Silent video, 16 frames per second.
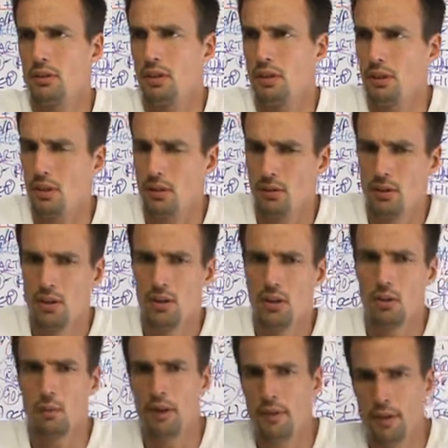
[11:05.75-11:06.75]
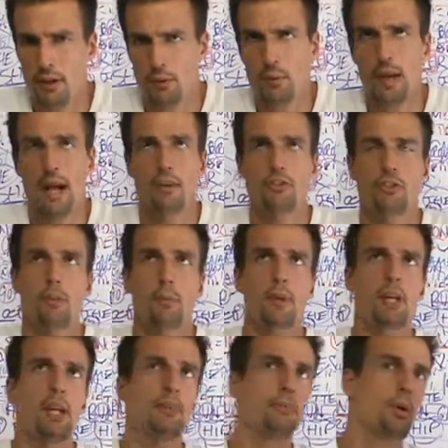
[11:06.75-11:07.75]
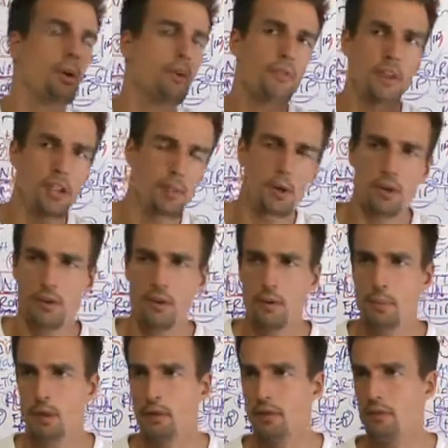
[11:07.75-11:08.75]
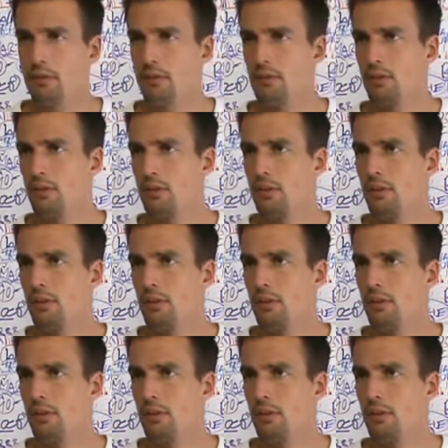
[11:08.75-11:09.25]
You know, we think we have something imperfect about our appearance.